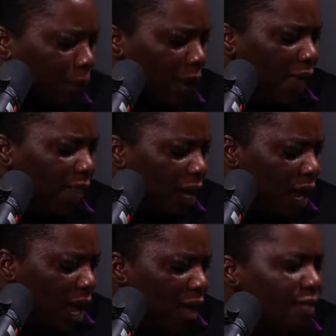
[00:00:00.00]
And
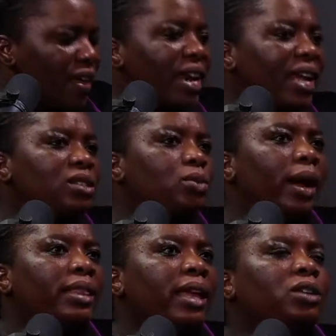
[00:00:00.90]
then the next
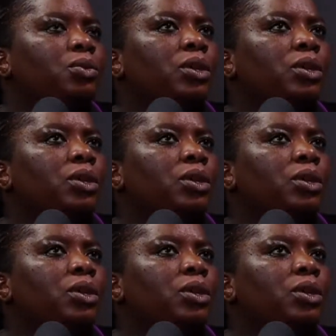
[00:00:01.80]
one that